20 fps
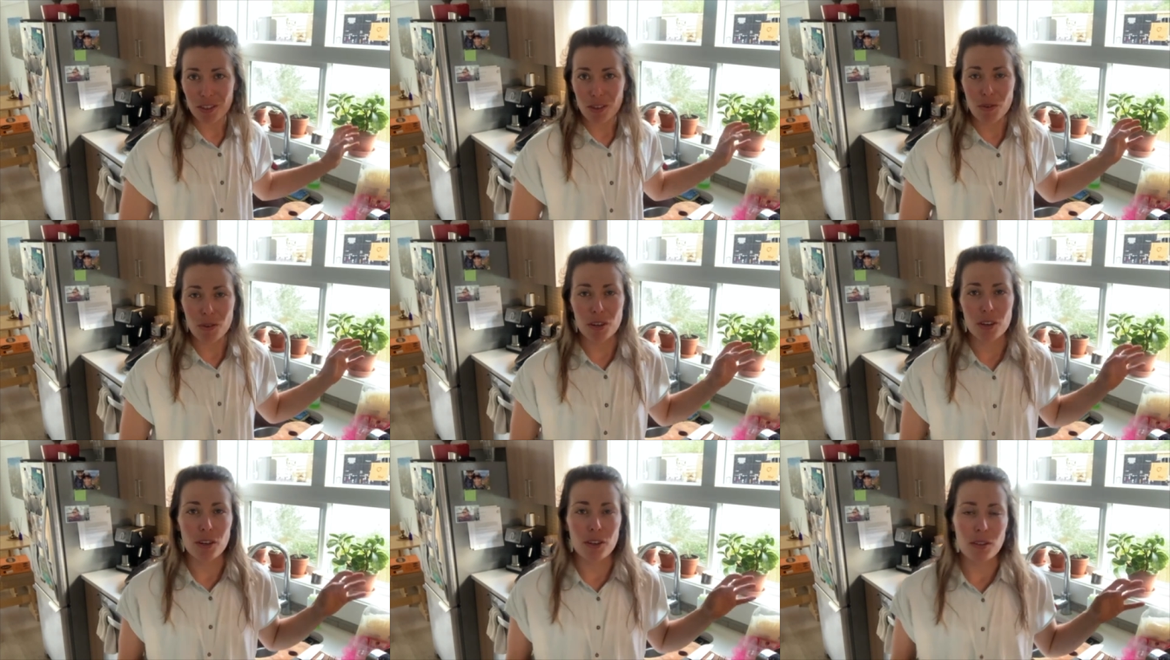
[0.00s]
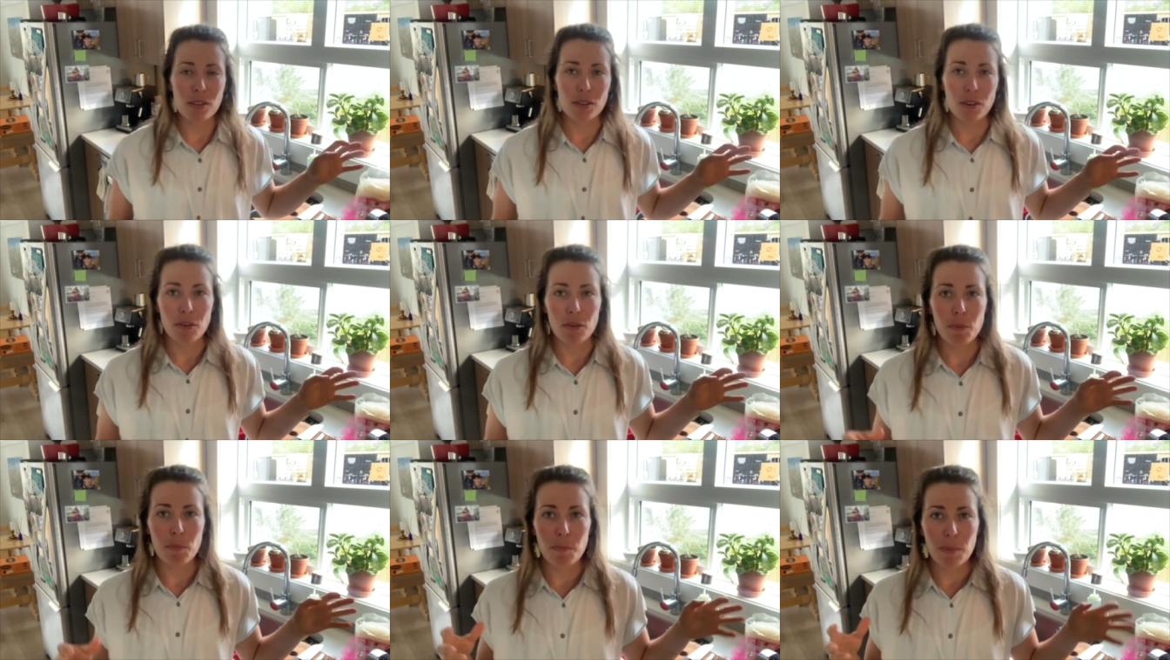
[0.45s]
you can
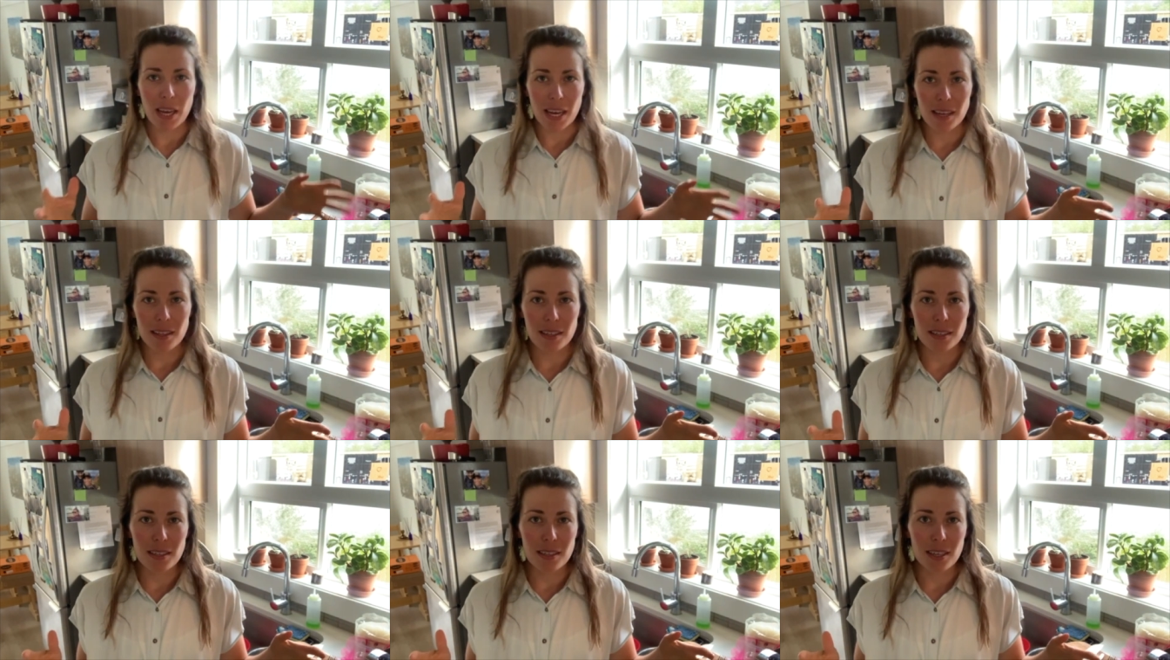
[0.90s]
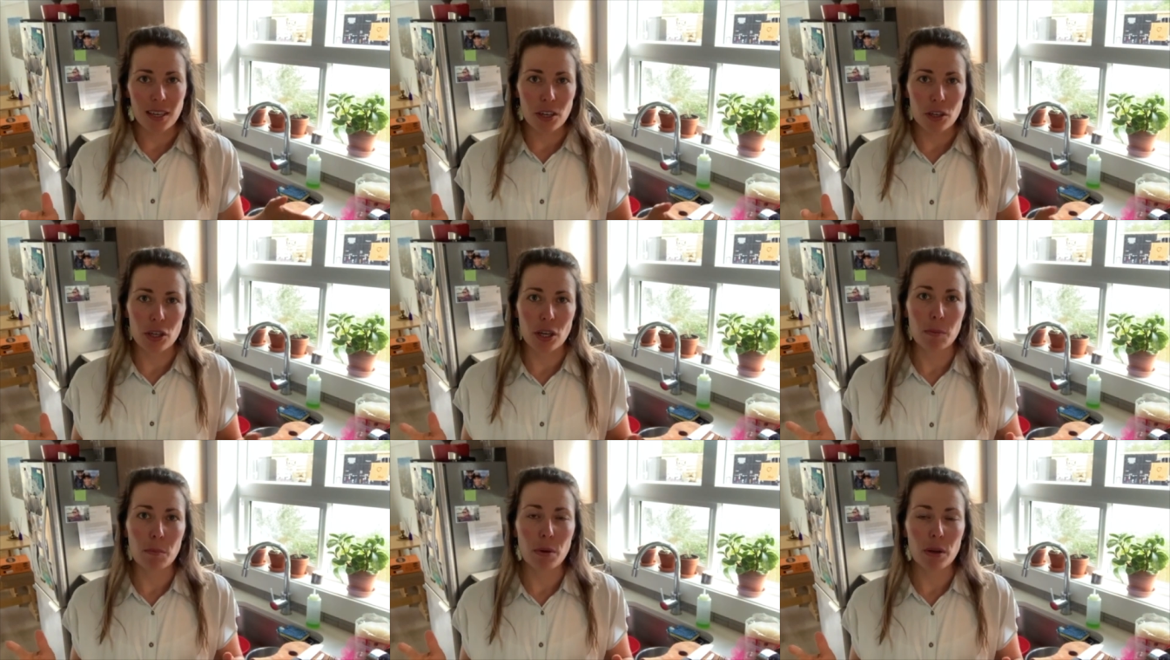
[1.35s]
also make this
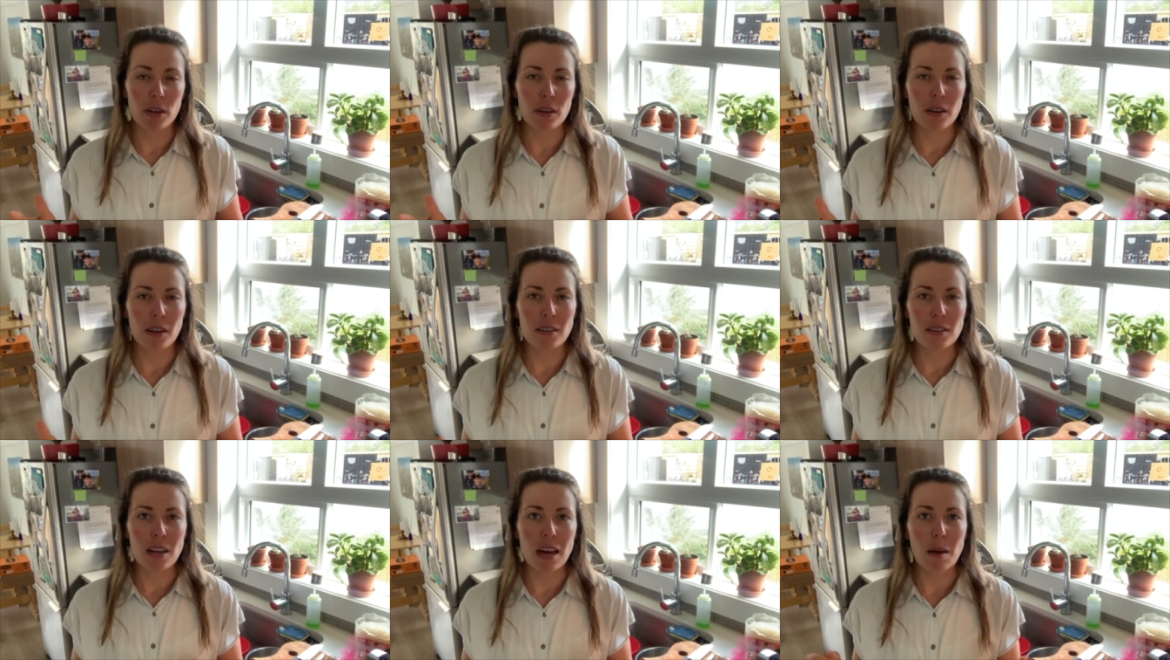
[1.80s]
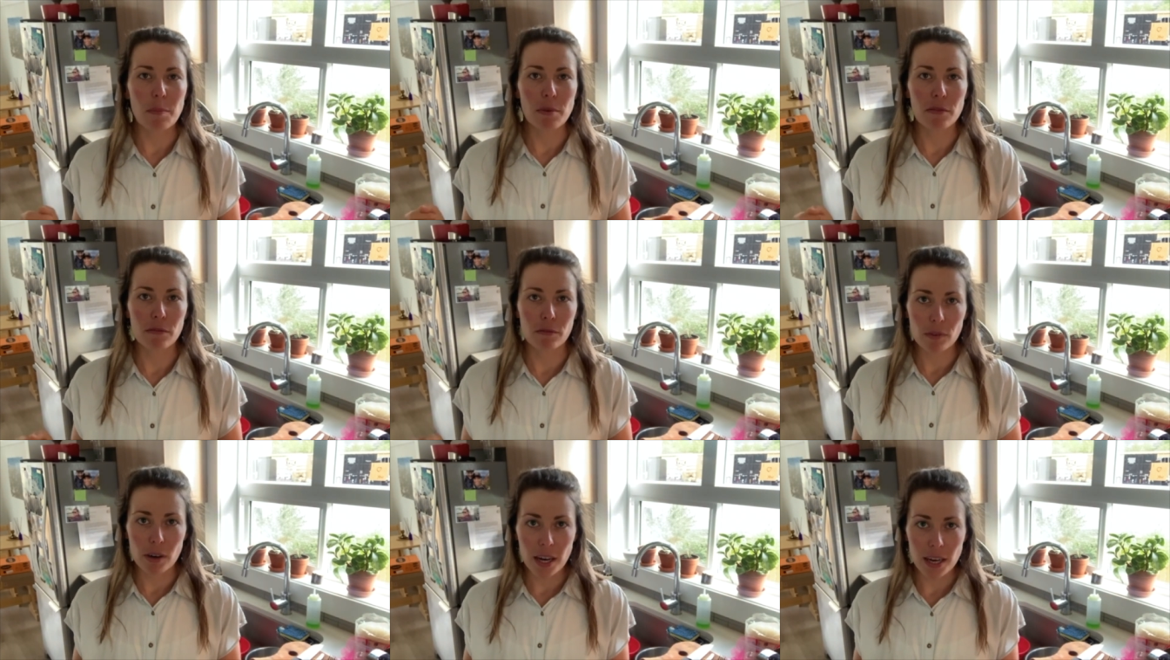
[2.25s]
dish and put it on top
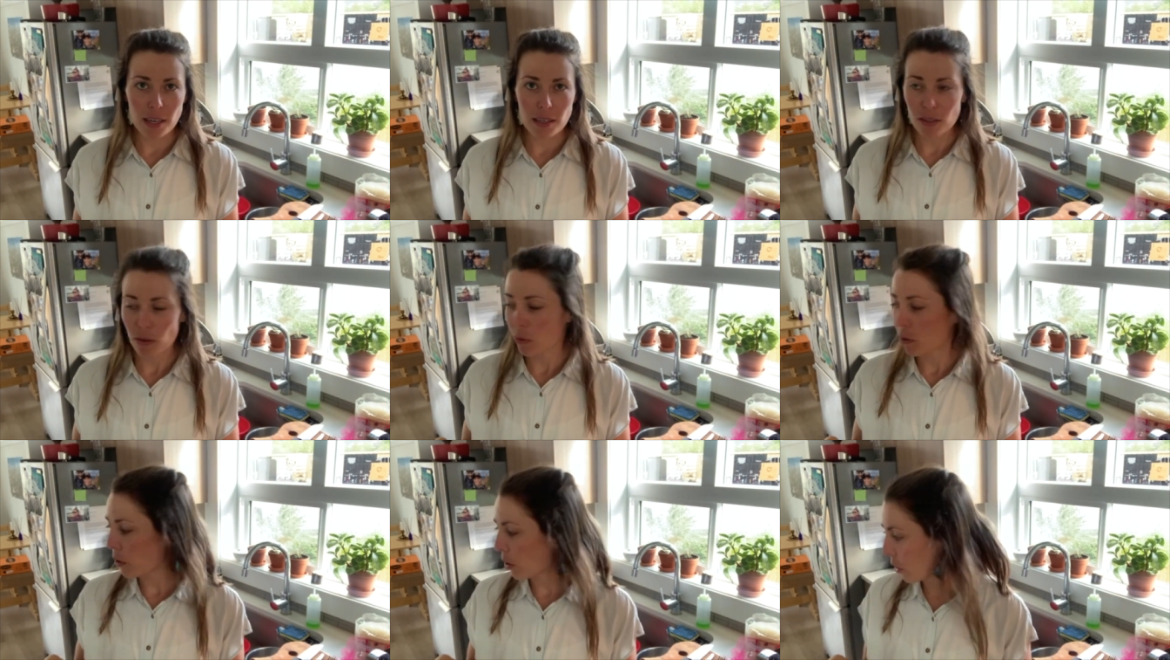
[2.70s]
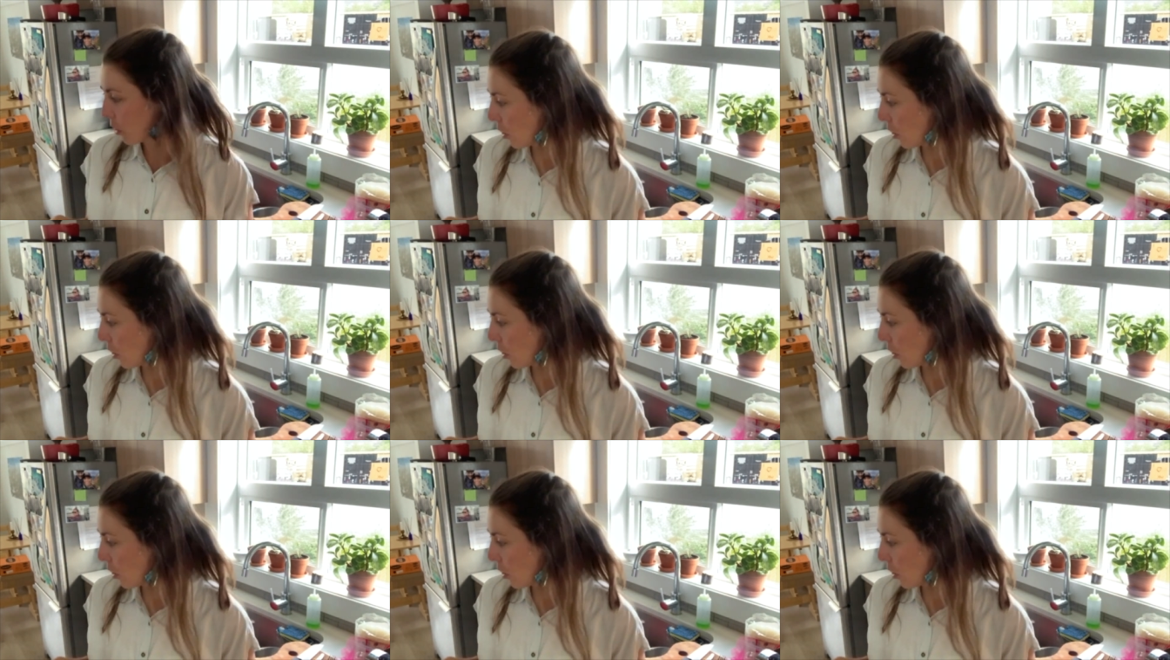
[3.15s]
of rice or